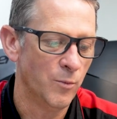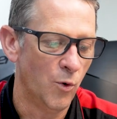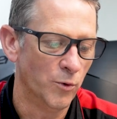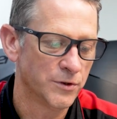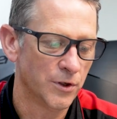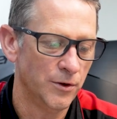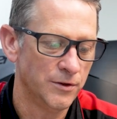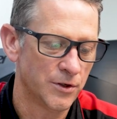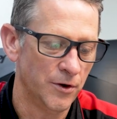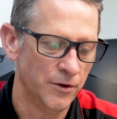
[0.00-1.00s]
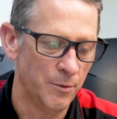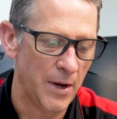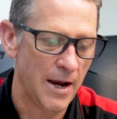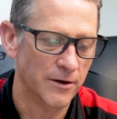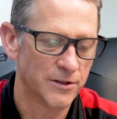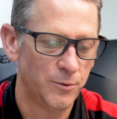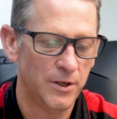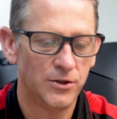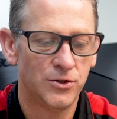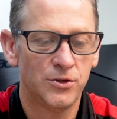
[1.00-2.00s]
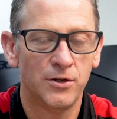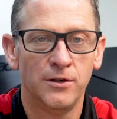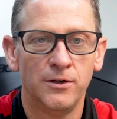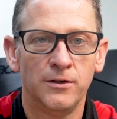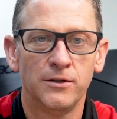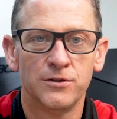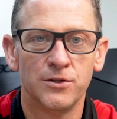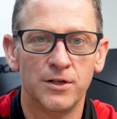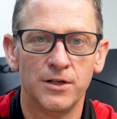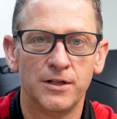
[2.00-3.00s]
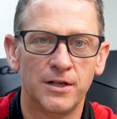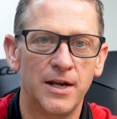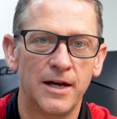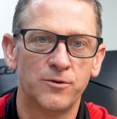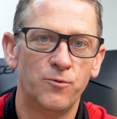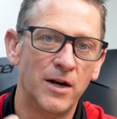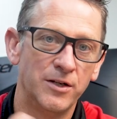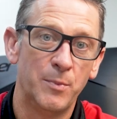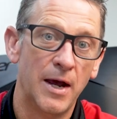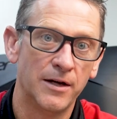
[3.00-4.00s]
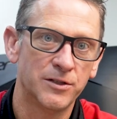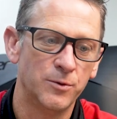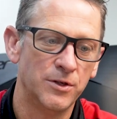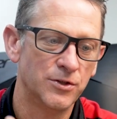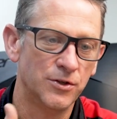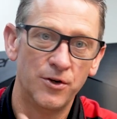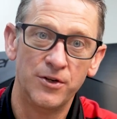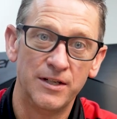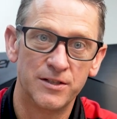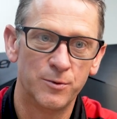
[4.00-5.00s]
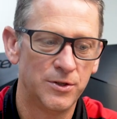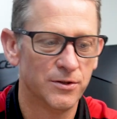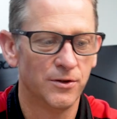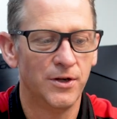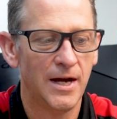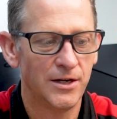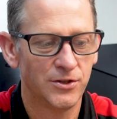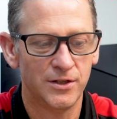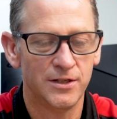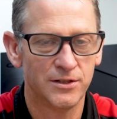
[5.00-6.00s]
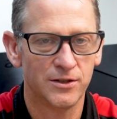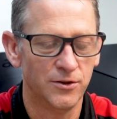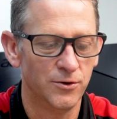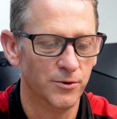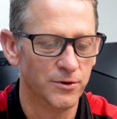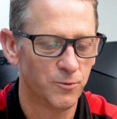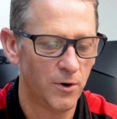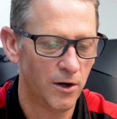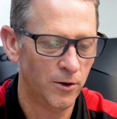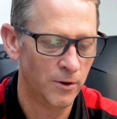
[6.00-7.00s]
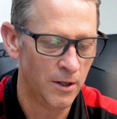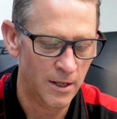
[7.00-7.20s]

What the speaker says: Also it's got the power switch, so you can run your power switch, so you don't need switches on the dash. This can do it as well.